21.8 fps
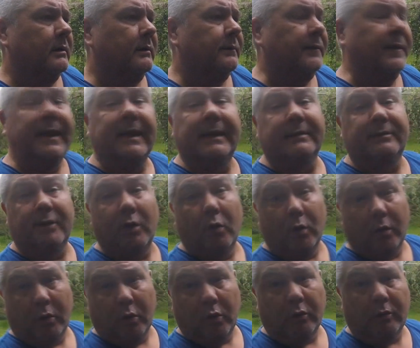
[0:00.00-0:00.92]
things
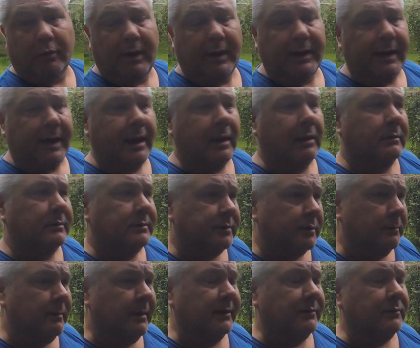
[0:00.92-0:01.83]
going on right now,
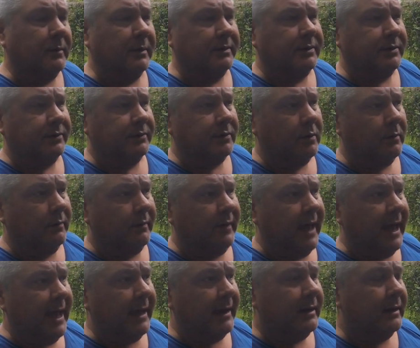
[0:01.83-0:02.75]
so best wishes on
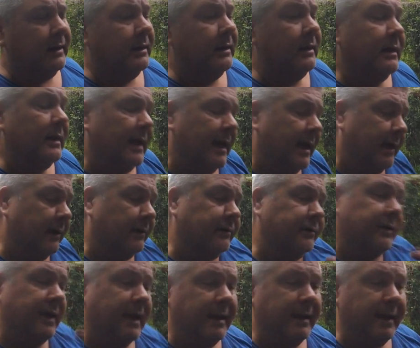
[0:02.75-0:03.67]
that. I
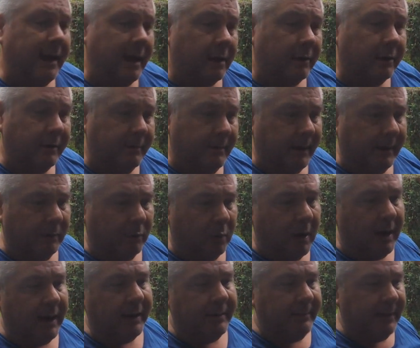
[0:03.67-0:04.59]
understand now
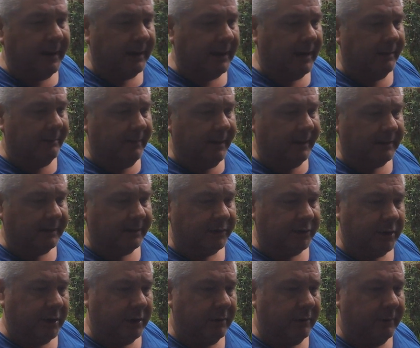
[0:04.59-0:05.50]
why you might not make the
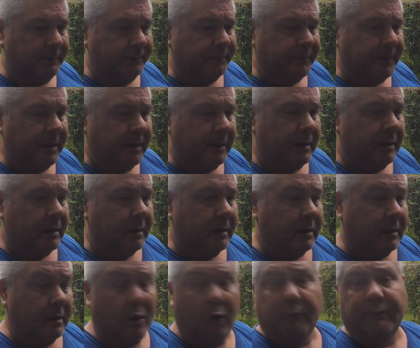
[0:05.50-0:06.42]
show.
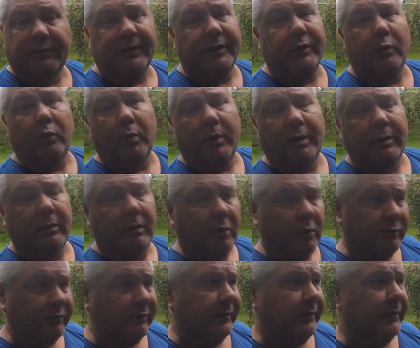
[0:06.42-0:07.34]
Hopefully you will.
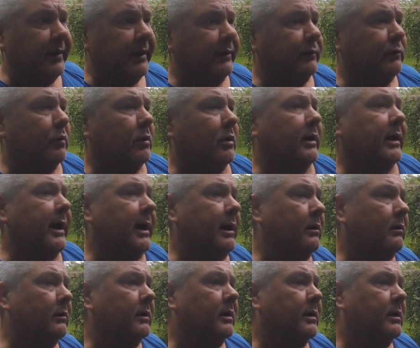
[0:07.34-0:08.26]
Hopefully things work
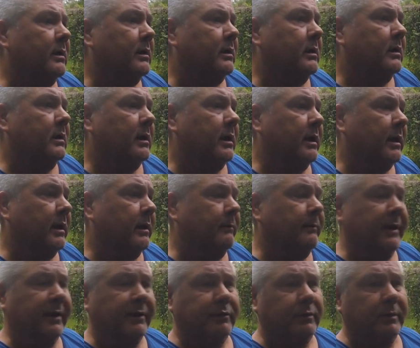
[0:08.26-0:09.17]
out, and
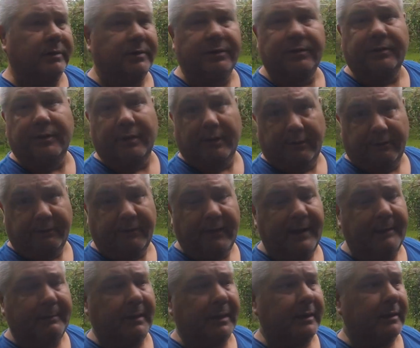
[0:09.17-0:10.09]
best wishes to your
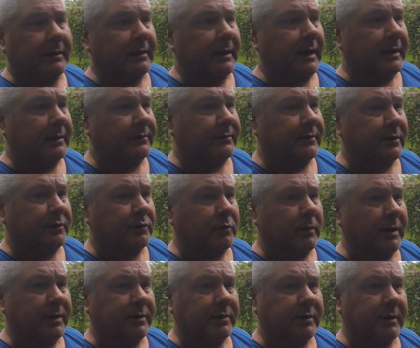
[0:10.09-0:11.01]
family in that
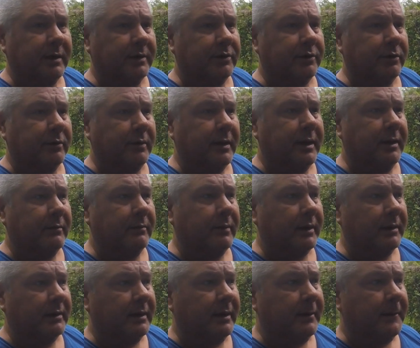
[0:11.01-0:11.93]
situation that you're in
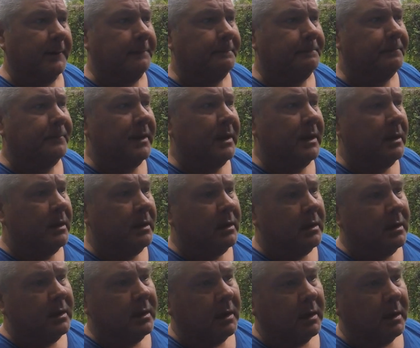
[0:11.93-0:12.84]
right there.
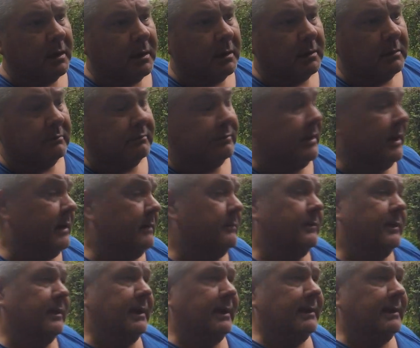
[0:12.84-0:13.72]
Yeah, and